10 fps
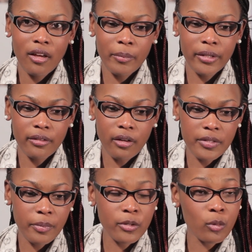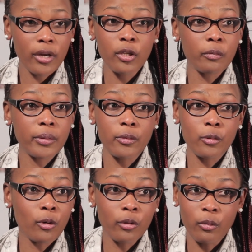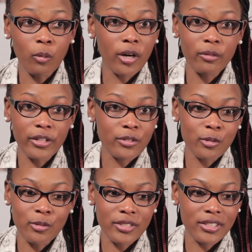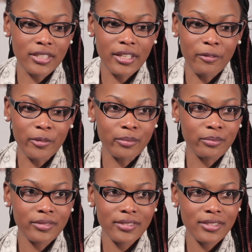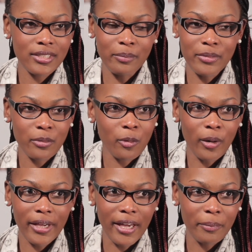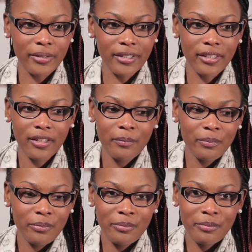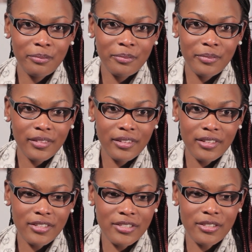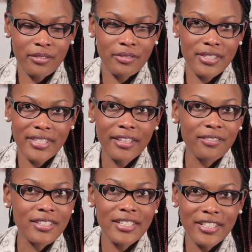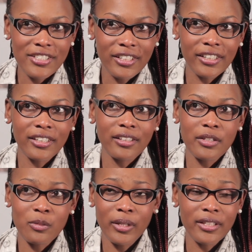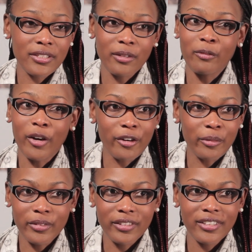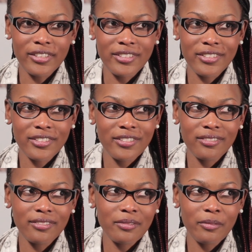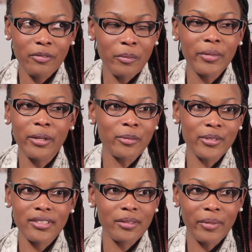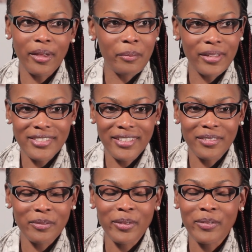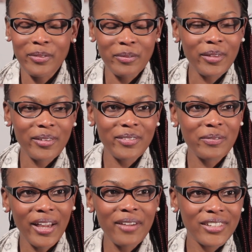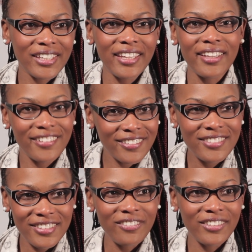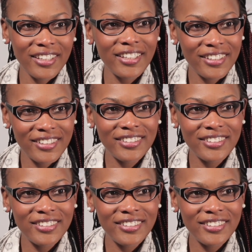I mean, I spoke to quite a lot of people on the wide range of courses, and everyone seems quite happy. And it's just the, the standard of teaching, and as well as the environment, is for me was amazing. Well, like a happy year, definitely.